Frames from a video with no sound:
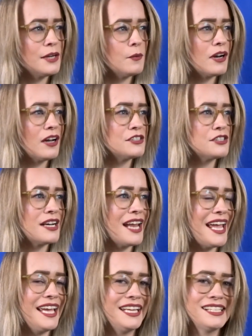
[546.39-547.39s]
and
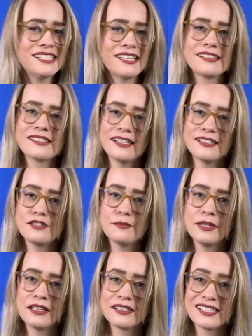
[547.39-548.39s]
186
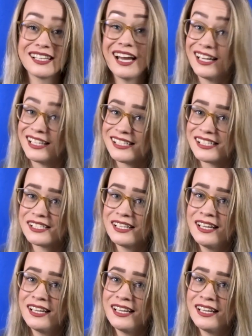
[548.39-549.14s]
centimeters in height.